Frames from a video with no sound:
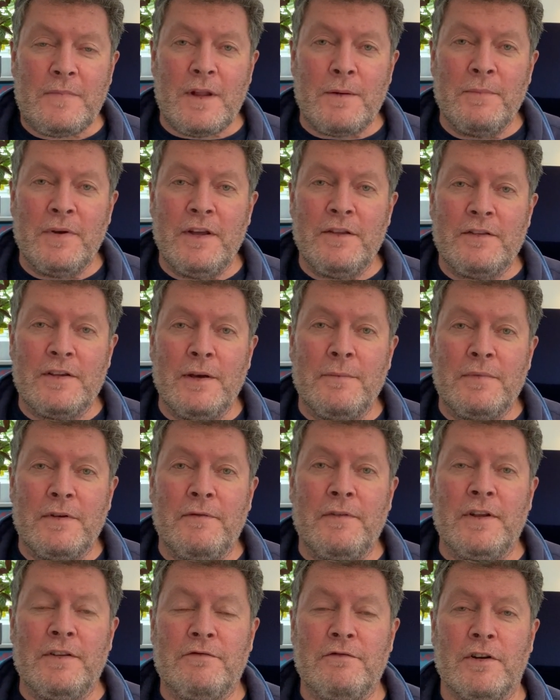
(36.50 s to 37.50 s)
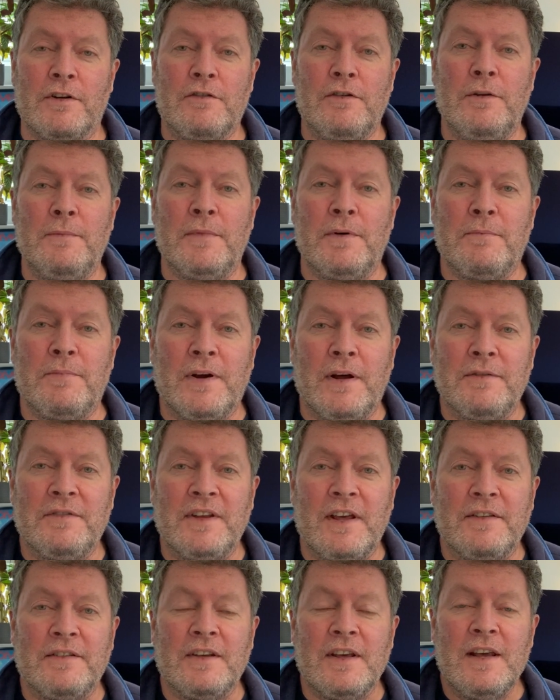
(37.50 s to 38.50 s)
but in terms of its recruitment
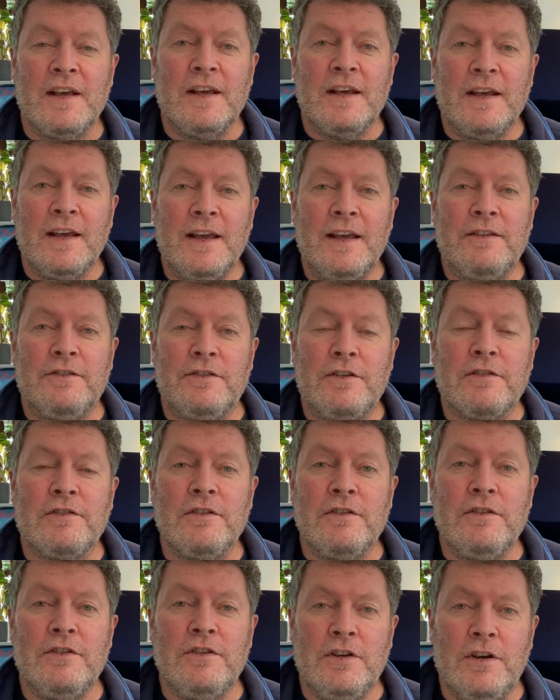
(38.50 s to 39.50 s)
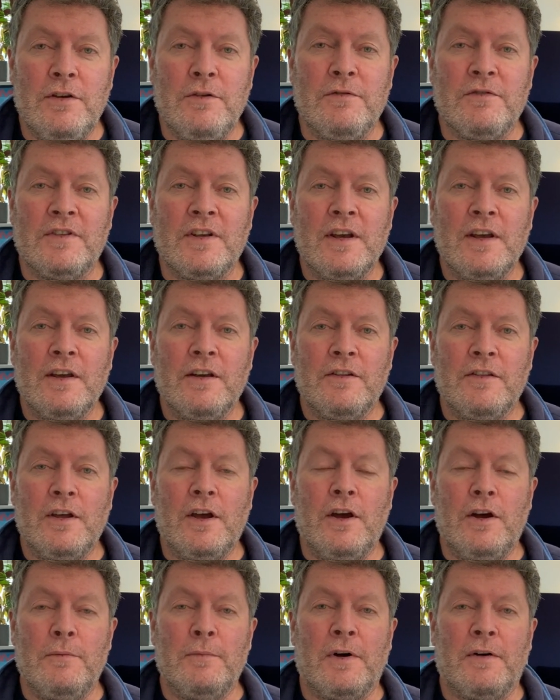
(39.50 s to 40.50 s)
process, it doesn't use the
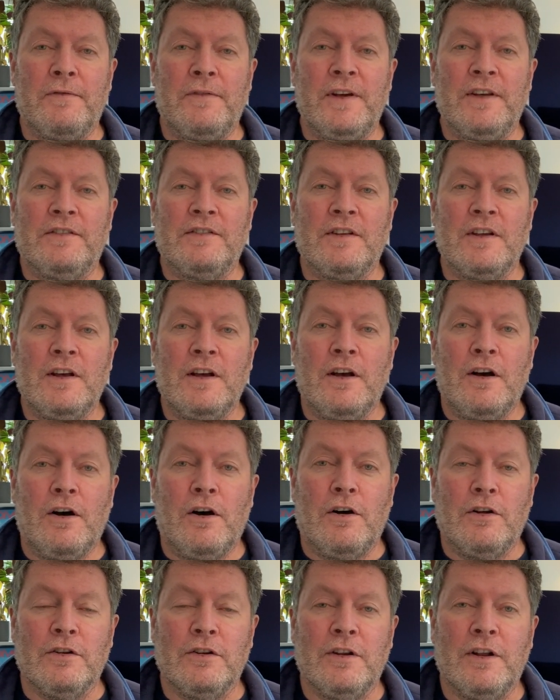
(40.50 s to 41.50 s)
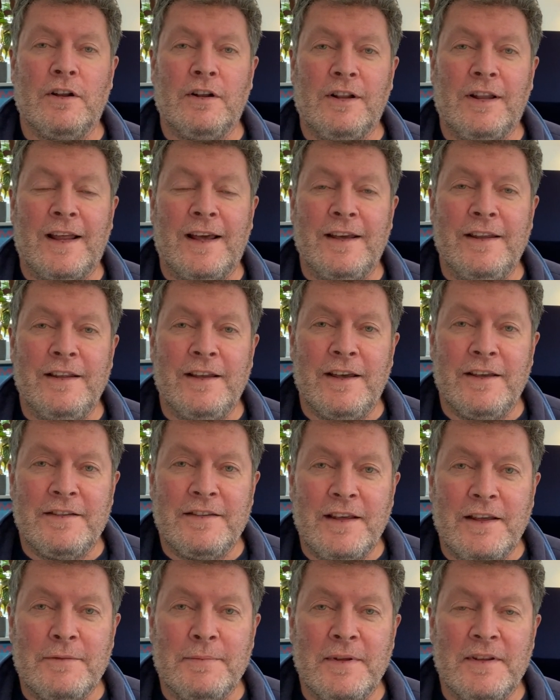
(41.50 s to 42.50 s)
Home Office online
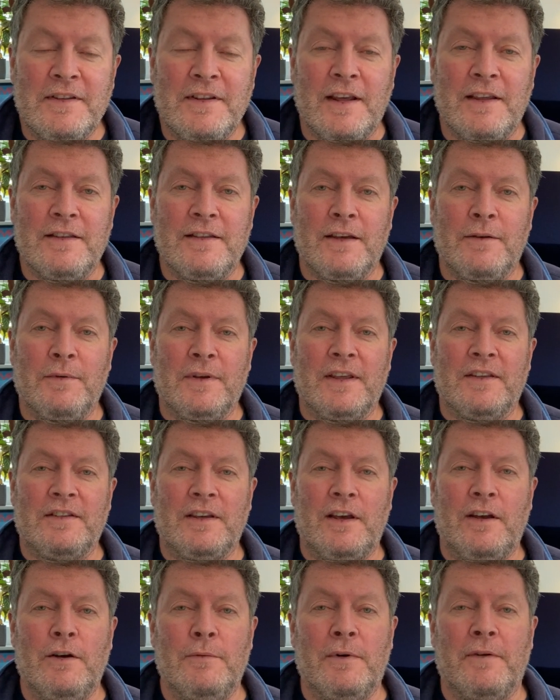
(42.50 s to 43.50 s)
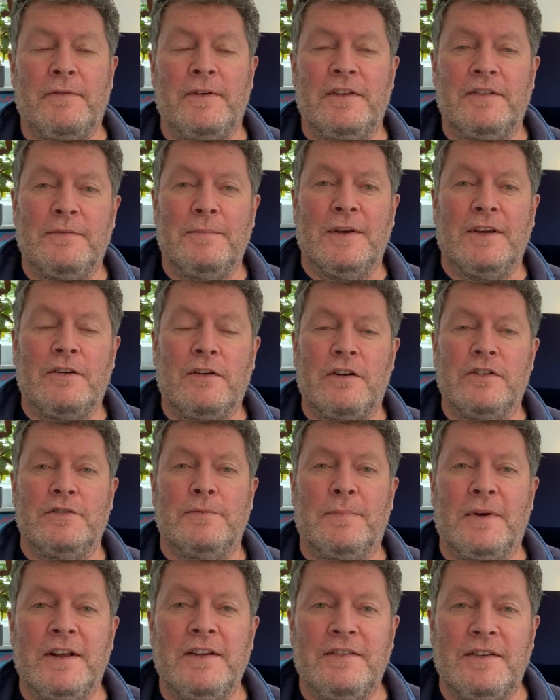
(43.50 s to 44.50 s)
assessment centre. When I say Home Office, I mean College
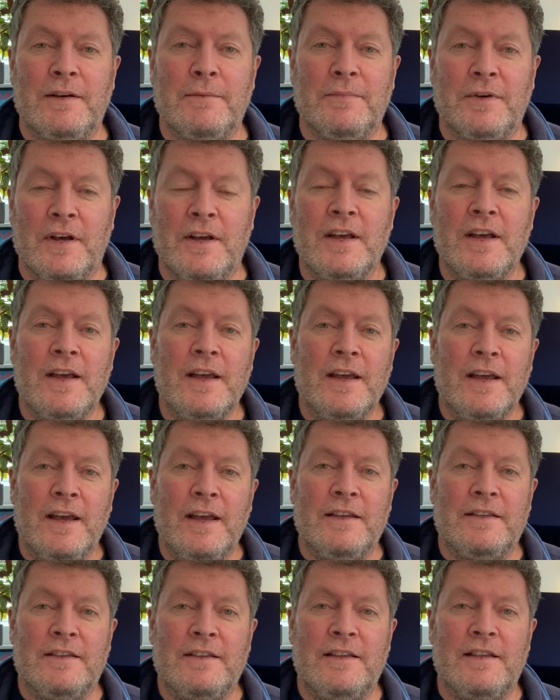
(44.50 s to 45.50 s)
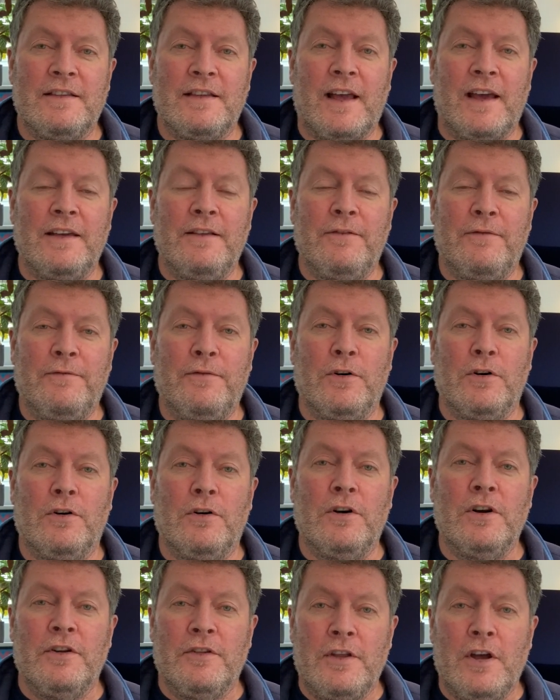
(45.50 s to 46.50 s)
of Policing, but it's designed
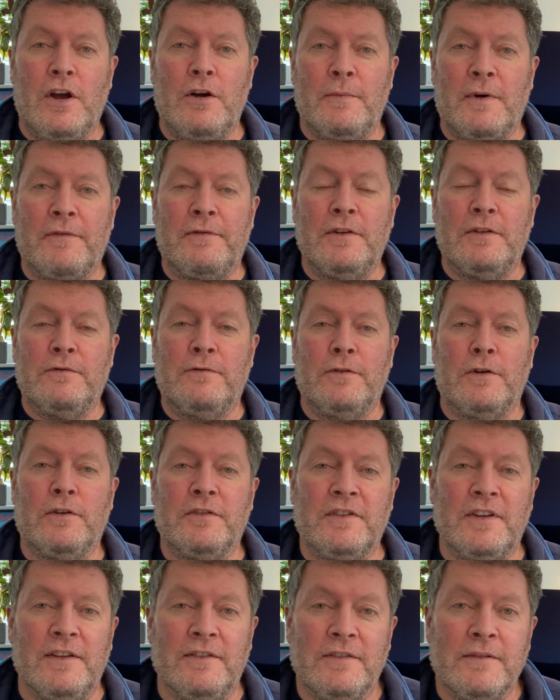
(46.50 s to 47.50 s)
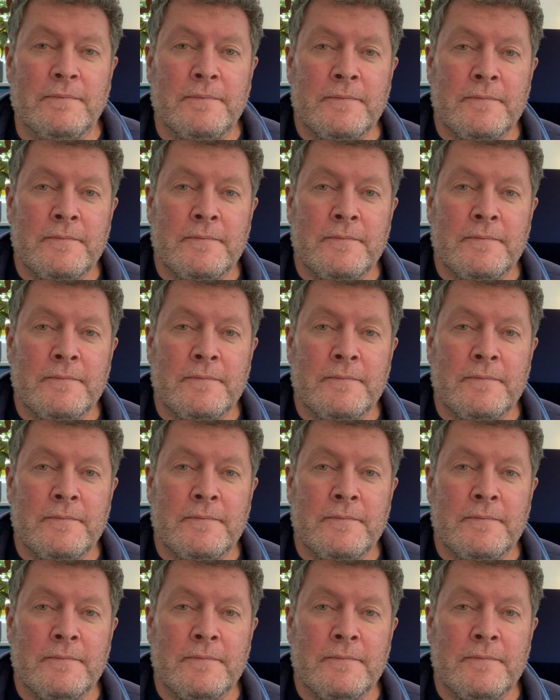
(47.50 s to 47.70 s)
for the Home Office forces.